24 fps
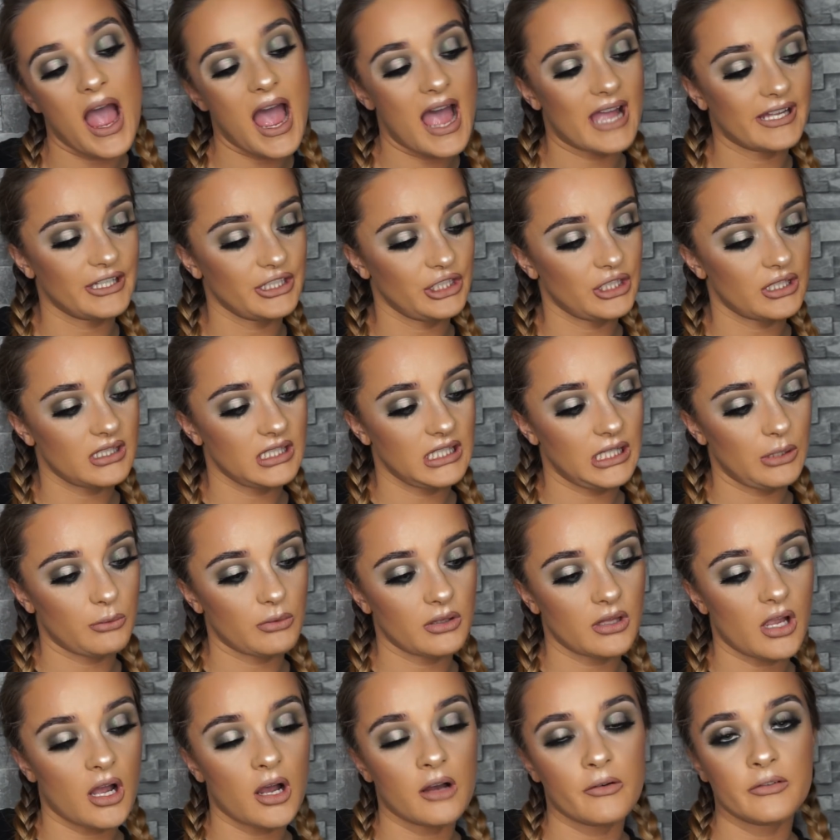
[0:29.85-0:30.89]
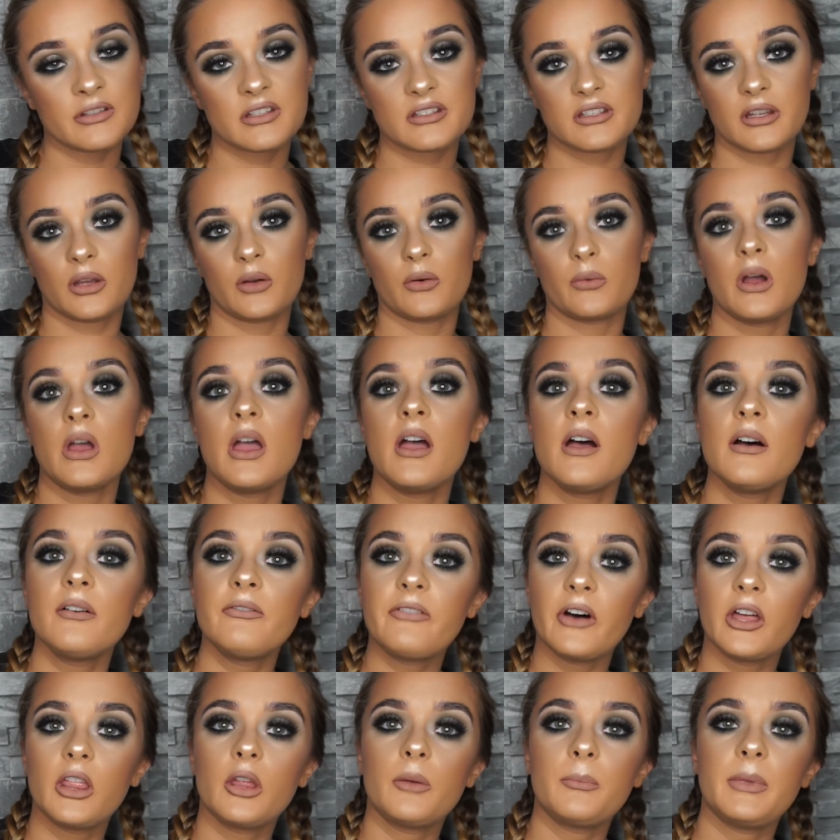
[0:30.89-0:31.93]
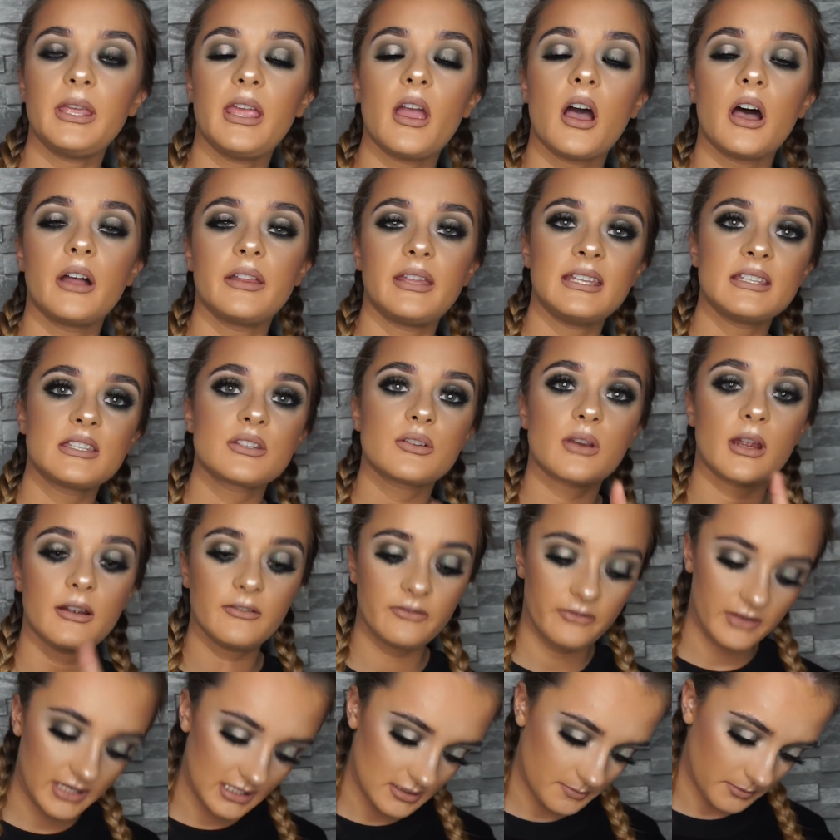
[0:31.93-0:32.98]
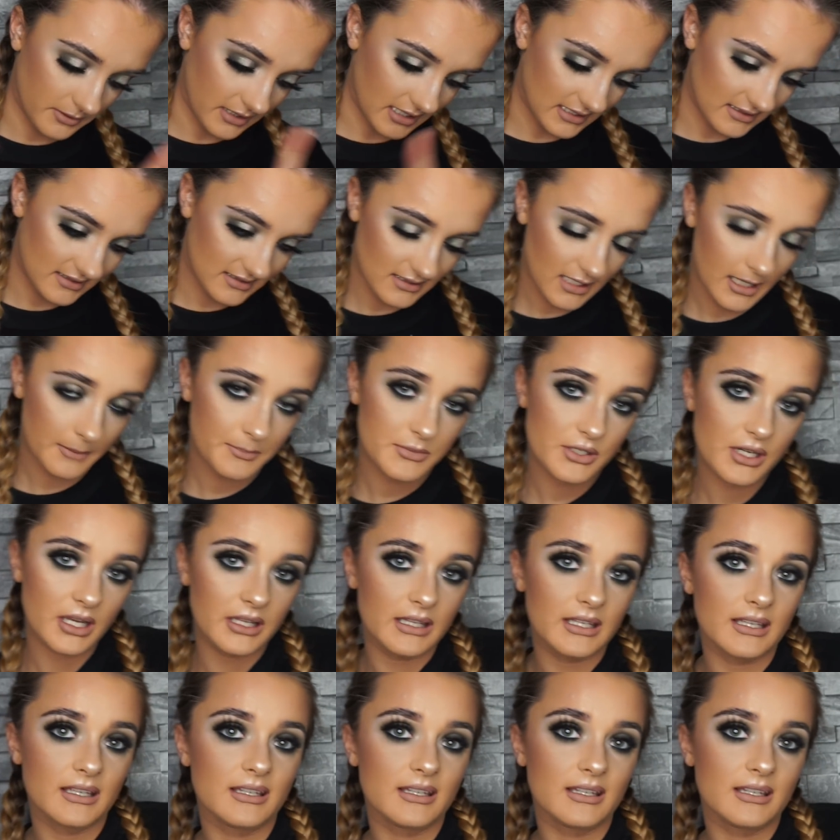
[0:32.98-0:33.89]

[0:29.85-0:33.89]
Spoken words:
And you can also follow me on Instagram, Facebook, and Snapchat.